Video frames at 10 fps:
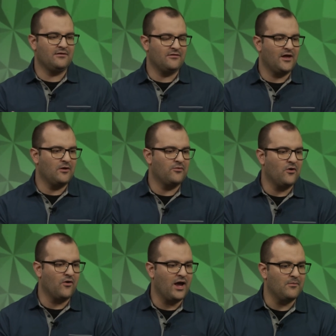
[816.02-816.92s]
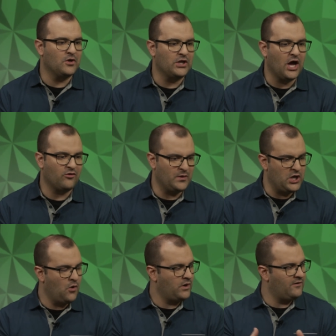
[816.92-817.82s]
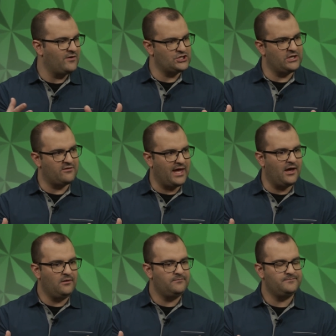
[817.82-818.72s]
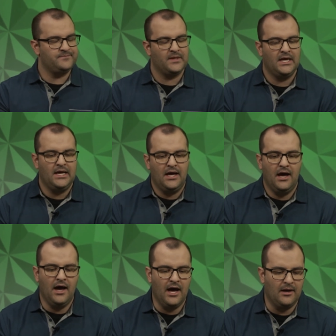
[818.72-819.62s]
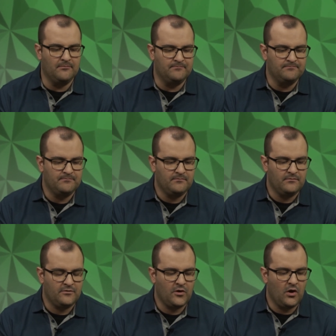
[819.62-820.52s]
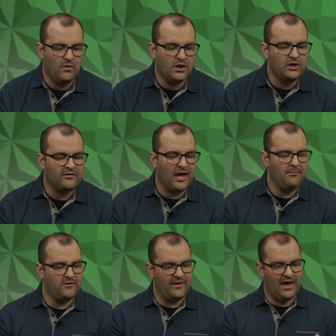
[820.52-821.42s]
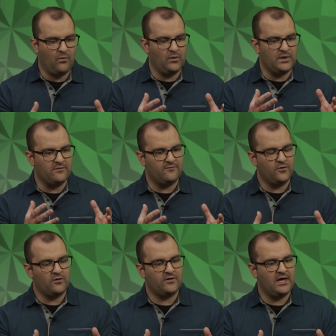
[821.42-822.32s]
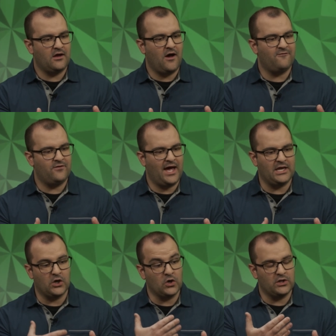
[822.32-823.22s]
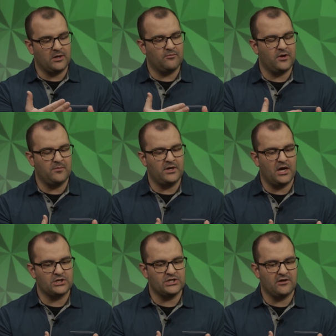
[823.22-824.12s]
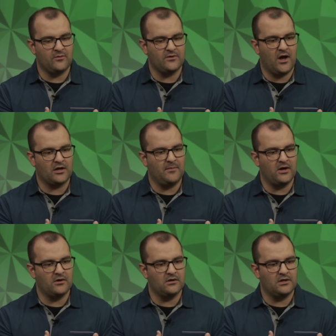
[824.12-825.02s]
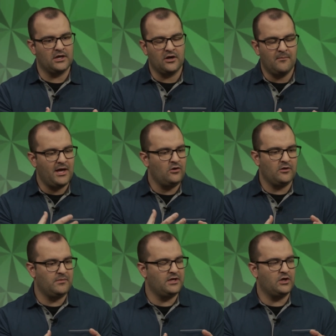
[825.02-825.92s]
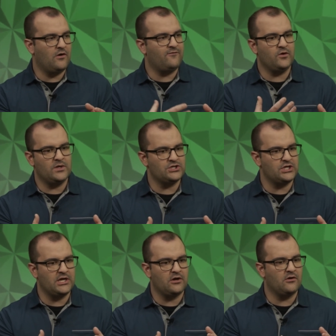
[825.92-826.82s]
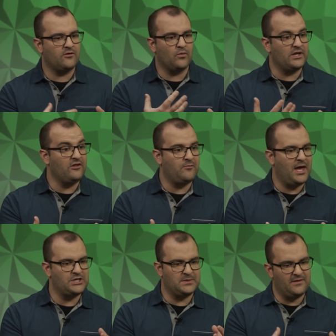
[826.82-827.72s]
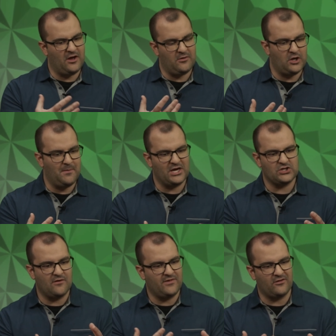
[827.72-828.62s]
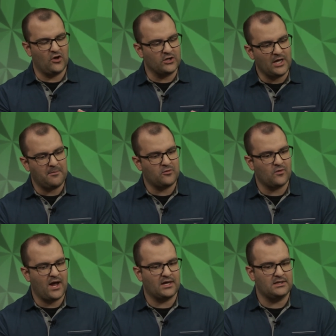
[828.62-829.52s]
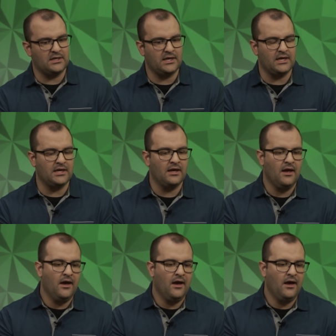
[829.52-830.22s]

Insider program early on is we know we're going to eventually scale um, so a good example of that when we first kick off flighting early in pre-production as we talked about earlier it might only be you know a few engineers and release management in there you know make sure everything's hooked up correctly